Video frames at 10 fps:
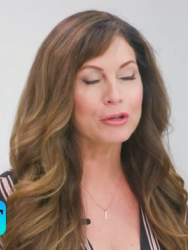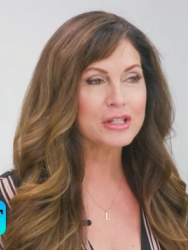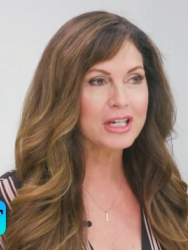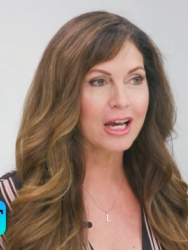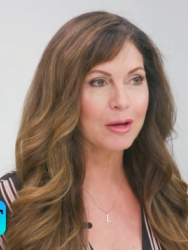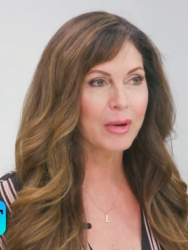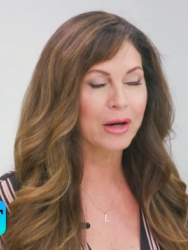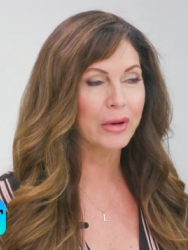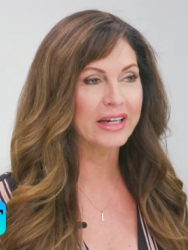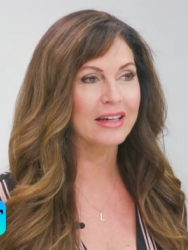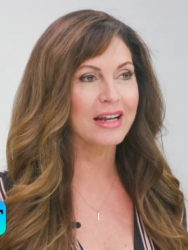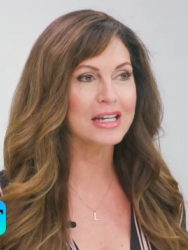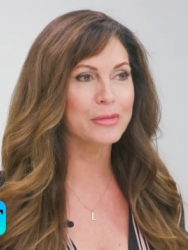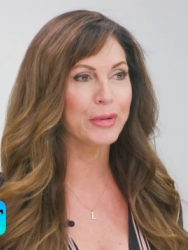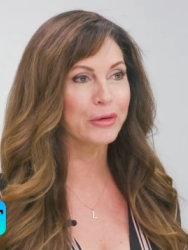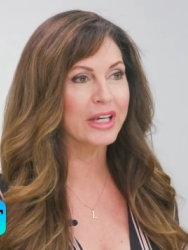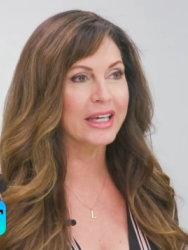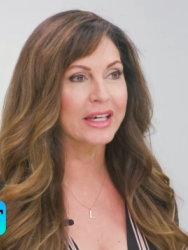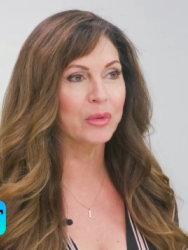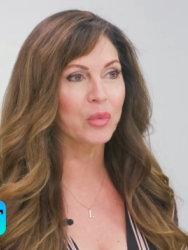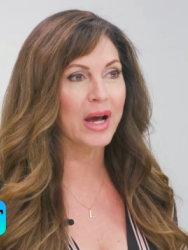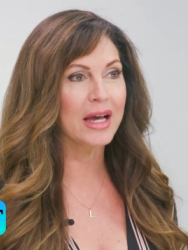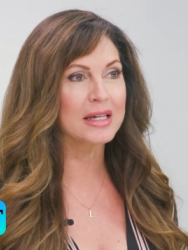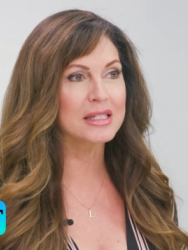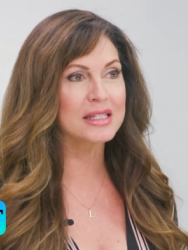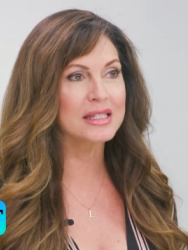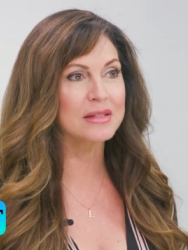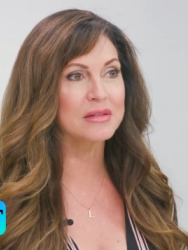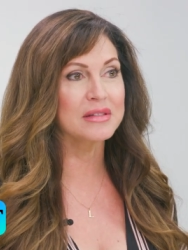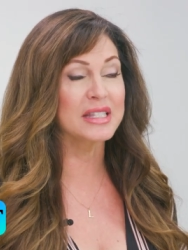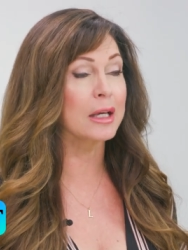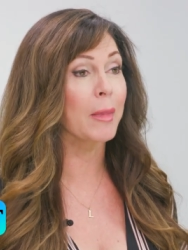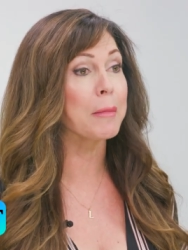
first time I recognized beauty was seeing my